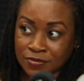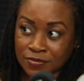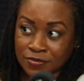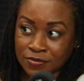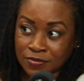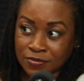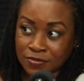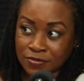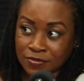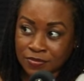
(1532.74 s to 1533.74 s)

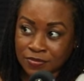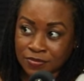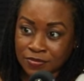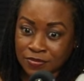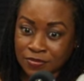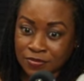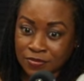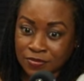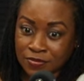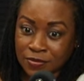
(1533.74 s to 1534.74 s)

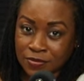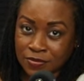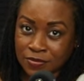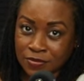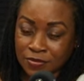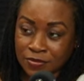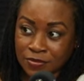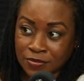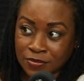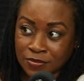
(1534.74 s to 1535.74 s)

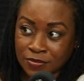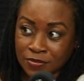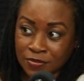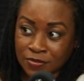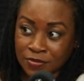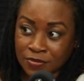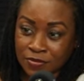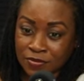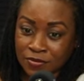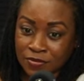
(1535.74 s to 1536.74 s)

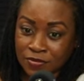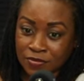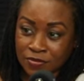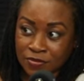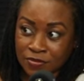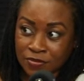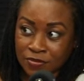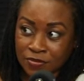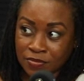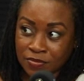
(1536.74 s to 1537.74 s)

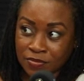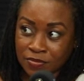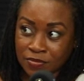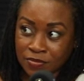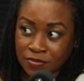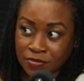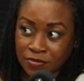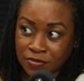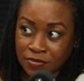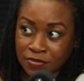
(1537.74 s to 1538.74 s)

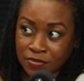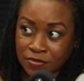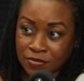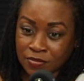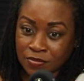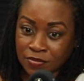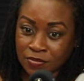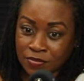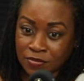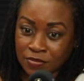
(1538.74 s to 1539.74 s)

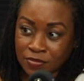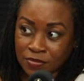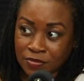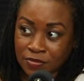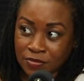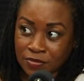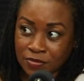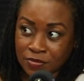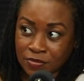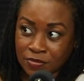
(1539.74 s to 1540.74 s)
[no speech]